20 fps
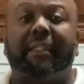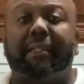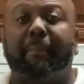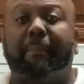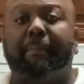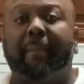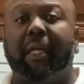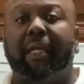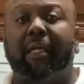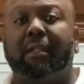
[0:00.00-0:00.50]

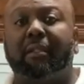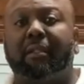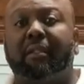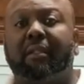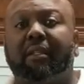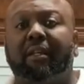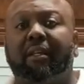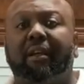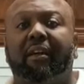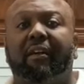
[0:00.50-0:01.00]
meat
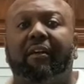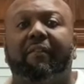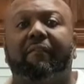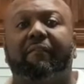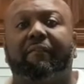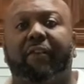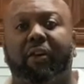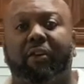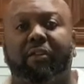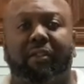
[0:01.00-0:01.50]

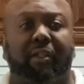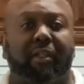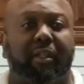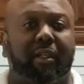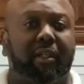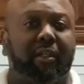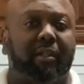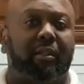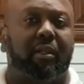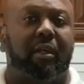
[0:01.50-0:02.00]

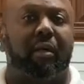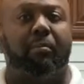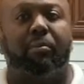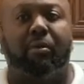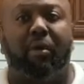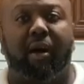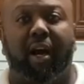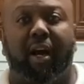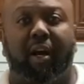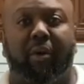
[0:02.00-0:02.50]
versus a
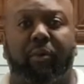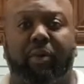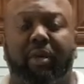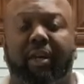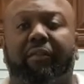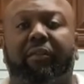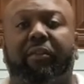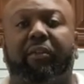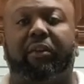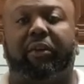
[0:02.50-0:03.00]
brine when you have
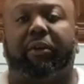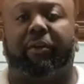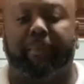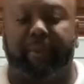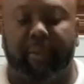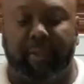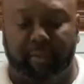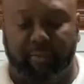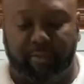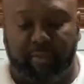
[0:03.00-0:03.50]
a thicker
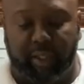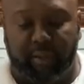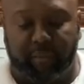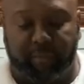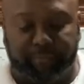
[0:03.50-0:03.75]
piece of meat.